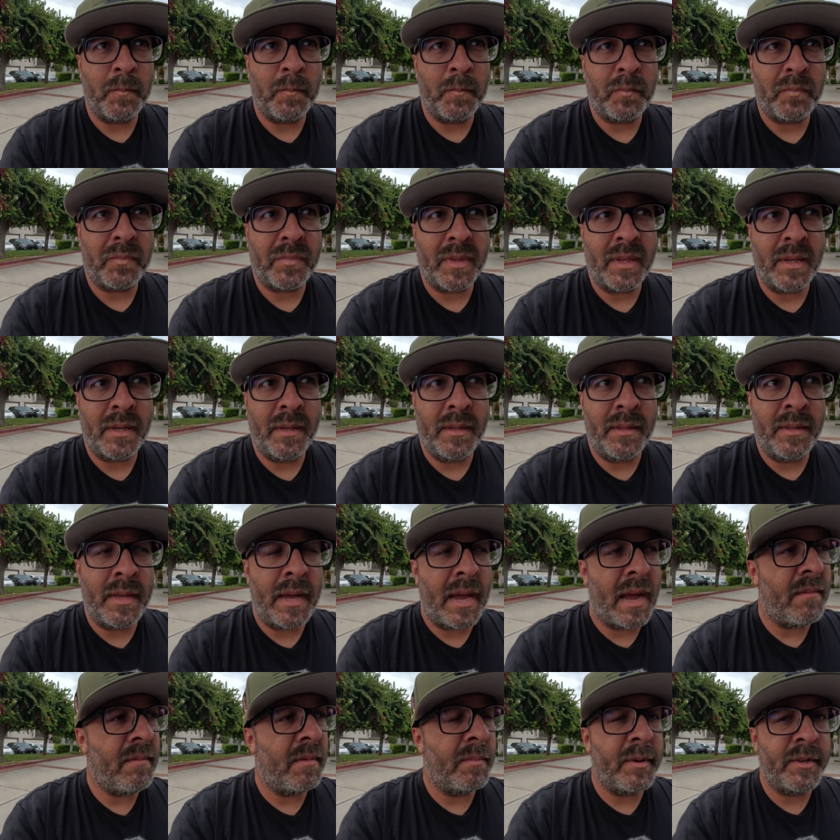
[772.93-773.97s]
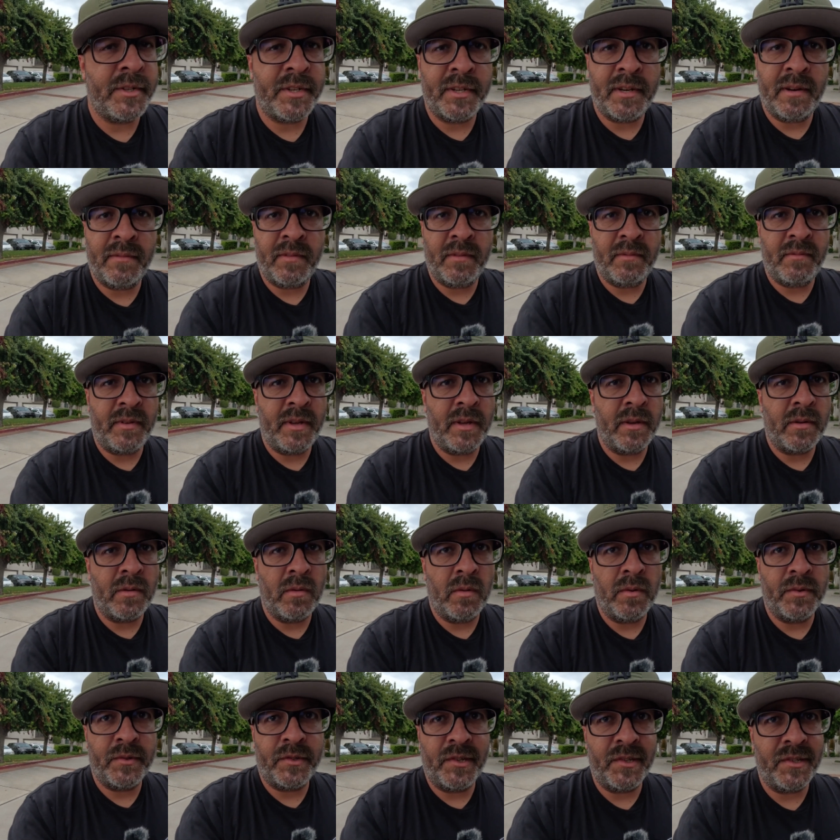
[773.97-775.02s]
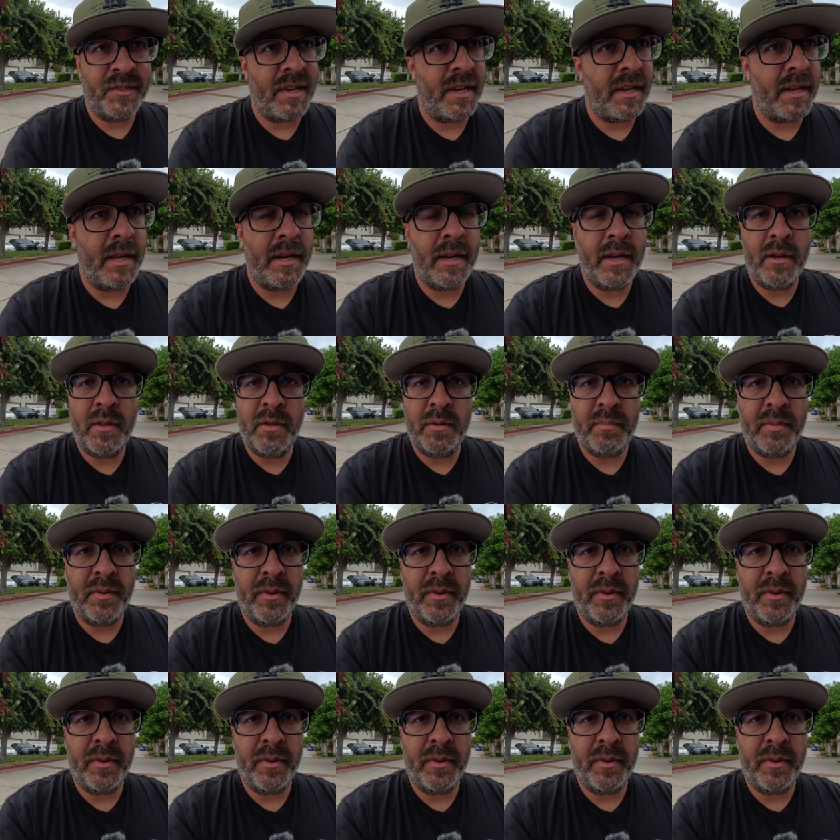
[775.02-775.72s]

They have a bunch of different vehicles, just like any other place.